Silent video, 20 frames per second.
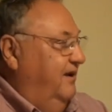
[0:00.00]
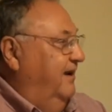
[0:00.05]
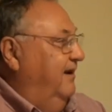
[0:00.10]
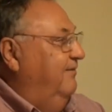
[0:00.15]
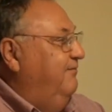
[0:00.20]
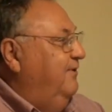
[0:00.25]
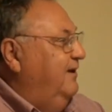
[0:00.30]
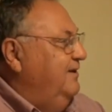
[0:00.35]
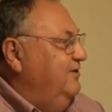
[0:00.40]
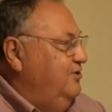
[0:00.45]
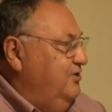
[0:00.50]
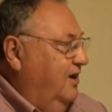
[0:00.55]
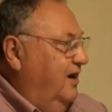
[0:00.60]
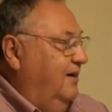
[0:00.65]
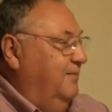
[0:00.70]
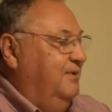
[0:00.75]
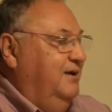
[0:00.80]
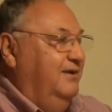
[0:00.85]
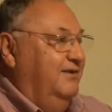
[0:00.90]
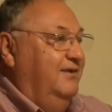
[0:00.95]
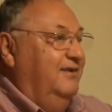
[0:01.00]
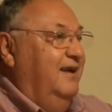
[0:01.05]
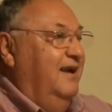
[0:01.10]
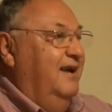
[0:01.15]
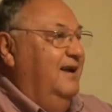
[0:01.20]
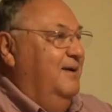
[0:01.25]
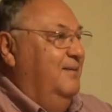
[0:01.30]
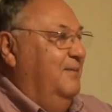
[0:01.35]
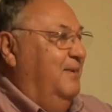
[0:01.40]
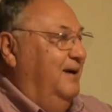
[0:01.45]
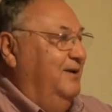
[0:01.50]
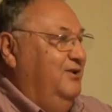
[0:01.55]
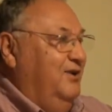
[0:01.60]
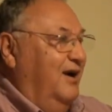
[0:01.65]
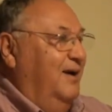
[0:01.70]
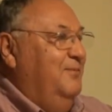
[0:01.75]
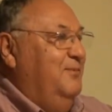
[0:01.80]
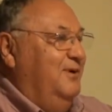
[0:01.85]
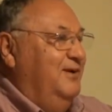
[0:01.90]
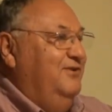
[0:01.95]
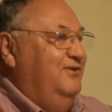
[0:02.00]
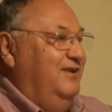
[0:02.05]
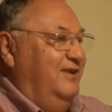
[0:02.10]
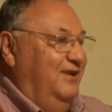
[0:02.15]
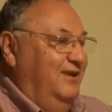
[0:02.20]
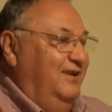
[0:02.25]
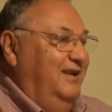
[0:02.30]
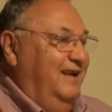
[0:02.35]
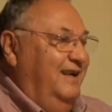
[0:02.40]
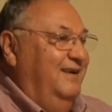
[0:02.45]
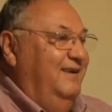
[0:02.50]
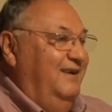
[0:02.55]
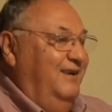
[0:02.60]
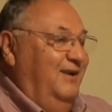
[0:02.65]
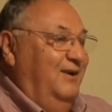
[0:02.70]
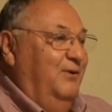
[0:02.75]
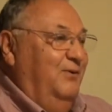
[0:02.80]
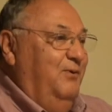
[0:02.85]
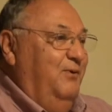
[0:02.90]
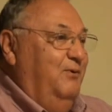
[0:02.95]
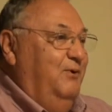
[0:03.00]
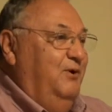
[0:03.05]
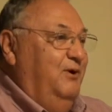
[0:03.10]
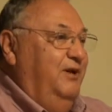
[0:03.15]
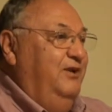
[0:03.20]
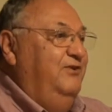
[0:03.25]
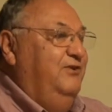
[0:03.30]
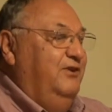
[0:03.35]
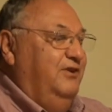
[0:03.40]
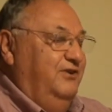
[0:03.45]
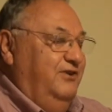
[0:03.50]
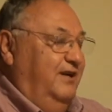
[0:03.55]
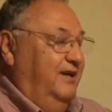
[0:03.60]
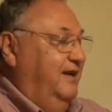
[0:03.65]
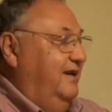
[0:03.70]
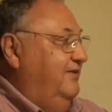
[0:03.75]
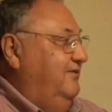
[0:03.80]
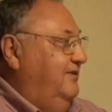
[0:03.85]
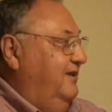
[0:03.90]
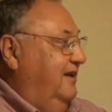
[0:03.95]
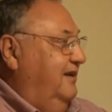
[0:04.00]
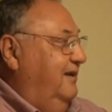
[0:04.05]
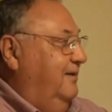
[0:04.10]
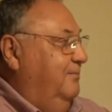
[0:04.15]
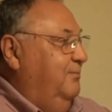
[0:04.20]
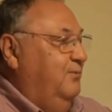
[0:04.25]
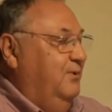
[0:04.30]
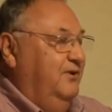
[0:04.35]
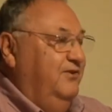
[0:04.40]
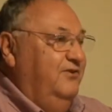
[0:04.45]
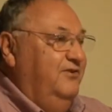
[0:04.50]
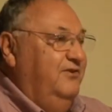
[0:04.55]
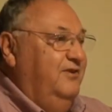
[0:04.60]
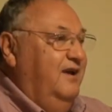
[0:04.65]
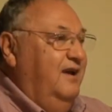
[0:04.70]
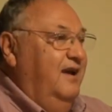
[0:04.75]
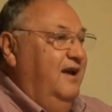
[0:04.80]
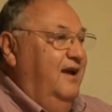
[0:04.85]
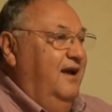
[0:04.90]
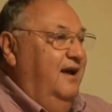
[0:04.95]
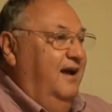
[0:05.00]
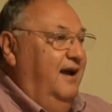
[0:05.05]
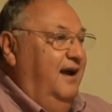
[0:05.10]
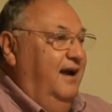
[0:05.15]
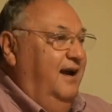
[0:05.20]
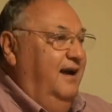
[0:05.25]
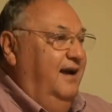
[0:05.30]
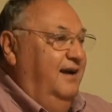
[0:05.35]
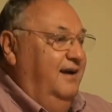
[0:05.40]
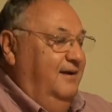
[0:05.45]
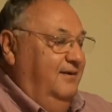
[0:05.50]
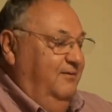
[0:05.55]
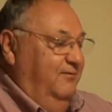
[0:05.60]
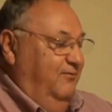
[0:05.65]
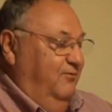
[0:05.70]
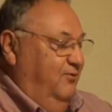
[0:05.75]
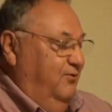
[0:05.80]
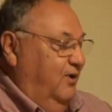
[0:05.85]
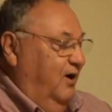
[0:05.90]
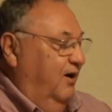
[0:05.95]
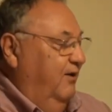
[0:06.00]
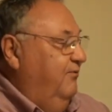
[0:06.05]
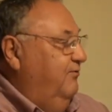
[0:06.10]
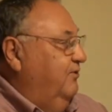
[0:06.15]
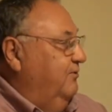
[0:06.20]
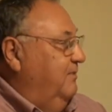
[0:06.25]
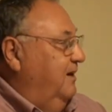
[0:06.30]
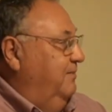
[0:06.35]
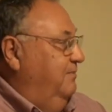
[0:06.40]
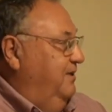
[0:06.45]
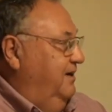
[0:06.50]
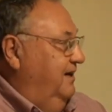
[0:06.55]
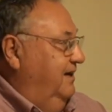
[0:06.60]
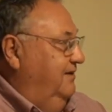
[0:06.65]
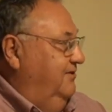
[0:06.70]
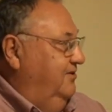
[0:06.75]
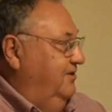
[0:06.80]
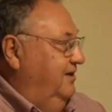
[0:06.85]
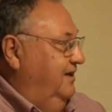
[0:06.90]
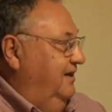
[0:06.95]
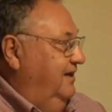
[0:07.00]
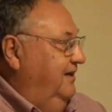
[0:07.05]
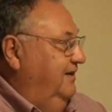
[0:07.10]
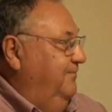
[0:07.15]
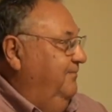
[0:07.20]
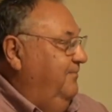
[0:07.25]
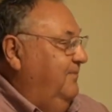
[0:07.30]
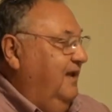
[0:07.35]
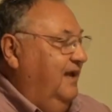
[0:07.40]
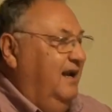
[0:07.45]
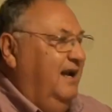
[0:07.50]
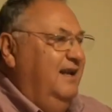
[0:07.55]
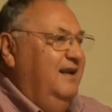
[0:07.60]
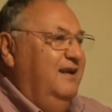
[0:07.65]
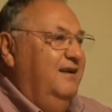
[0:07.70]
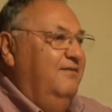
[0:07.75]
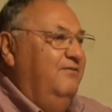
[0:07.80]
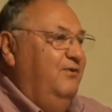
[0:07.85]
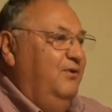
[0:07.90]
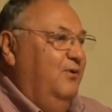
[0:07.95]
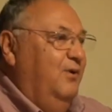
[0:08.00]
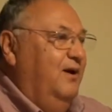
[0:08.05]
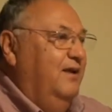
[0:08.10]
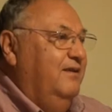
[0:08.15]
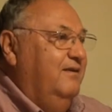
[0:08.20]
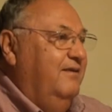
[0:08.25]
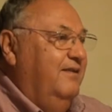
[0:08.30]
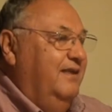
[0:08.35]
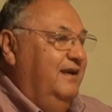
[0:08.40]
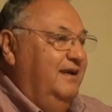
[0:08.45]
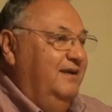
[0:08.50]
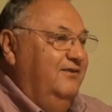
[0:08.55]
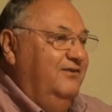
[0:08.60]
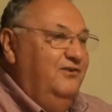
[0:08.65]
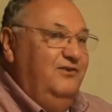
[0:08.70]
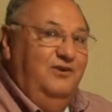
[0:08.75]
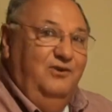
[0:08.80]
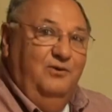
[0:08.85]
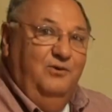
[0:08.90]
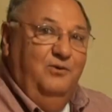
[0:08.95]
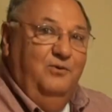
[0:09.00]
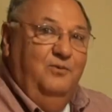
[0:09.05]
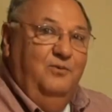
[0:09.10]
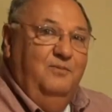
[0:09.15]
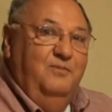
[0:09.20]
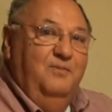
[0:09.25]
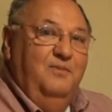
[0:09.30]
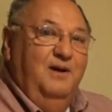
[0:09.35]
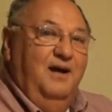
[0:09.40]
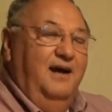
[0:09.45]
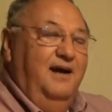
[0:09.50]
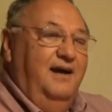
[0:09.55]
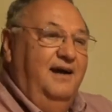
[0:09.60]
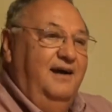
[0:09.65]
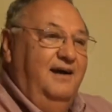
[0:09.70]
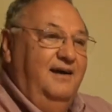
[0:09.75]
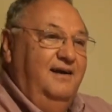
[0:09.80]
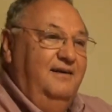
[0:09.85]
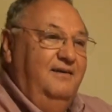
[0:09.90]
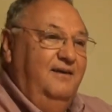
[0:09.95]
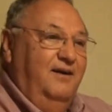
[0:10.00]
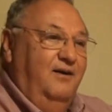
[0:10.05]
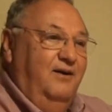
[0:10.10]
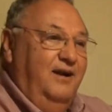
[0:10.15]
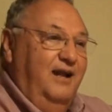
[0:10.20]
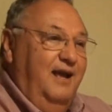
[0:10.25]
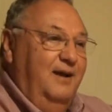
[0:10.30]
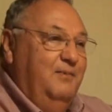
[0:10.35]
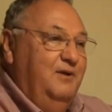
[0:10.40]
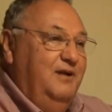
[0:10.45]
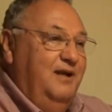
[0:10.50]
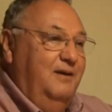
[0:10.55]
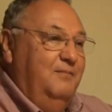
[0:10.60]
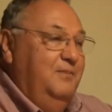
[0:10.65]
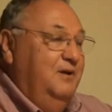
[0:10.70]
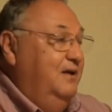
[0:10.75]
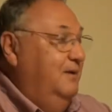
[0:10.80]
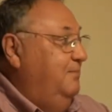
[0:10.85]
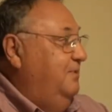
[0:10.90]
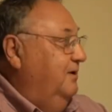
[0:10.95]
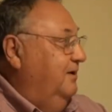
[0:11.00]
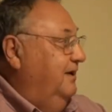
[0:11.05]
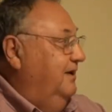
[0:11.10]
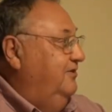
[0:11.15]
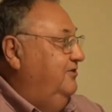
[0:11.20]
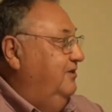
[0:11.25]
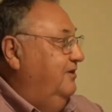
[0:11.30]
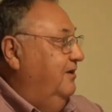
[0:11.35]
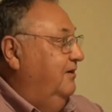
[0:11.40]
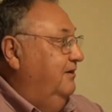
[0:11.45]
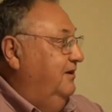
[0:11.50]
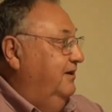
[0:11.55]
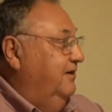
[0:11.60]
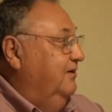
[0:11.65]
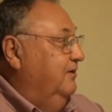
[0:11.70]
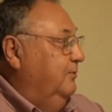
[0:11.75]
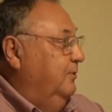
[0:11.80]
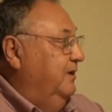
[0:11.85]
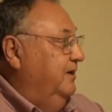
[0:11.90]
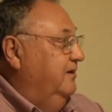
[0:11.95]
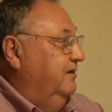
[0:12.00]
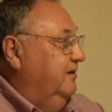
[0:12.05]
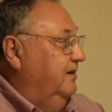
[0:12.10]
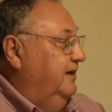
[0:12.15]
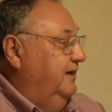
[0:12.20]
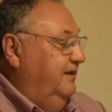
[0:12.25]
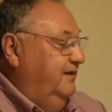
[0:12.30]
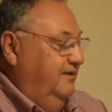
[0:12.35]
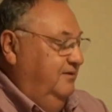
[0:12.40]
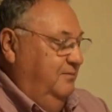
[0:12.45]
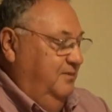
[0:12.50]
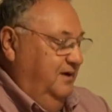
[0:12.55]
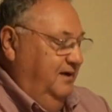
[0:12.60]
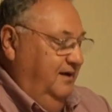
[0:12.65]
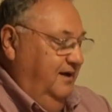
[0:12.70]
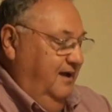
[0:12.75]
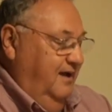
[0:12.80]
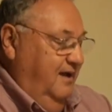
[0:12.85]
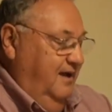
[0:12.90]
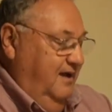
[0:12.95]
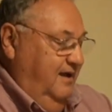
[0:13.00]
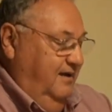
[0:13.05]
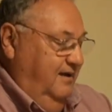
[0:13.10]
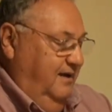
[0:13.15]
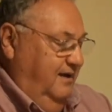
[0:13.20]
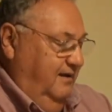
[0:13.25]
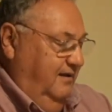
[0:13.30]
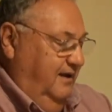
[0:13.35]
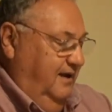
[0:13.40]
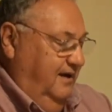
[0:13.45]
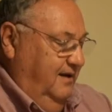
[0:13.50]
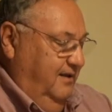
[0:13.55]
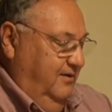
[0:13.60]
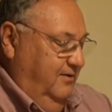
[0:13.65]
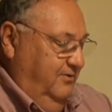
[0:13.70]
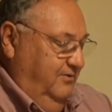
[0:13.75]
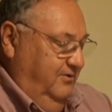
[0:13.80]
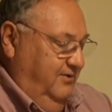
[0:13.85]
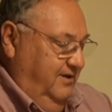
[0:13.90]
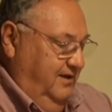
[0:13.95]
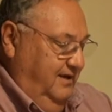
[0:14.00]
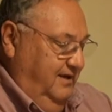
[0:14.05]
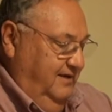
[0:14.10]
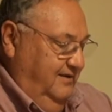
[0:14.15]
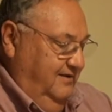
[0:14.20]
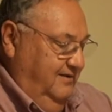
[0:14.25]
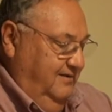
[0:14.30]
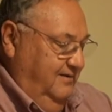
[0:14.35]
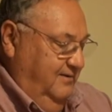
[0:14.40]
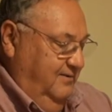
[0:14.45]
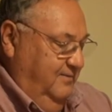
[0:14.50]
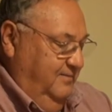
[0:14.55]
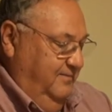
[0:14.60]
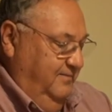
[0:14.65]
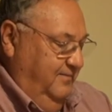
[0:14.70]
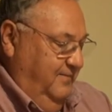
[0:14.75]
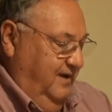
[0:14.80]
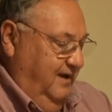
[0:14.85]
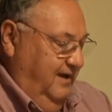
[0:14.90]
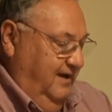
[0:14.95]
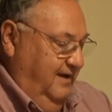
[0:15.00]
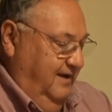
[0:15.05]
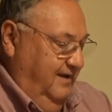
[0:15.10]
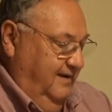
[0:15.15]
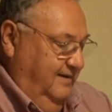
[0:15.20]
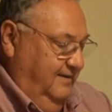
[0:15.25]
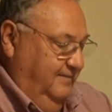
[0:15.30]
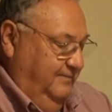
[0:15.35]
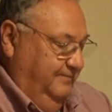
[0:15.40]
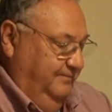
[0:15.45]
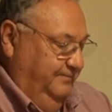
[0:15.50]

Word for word: a fun job because my job was to get you know the research that I set up was uh, all for my PhD, mm -hmm. and I did a few other things too uh, on habitat manipulation on deer winter range. Mm -hmm. Did a lot of those things. So, uh,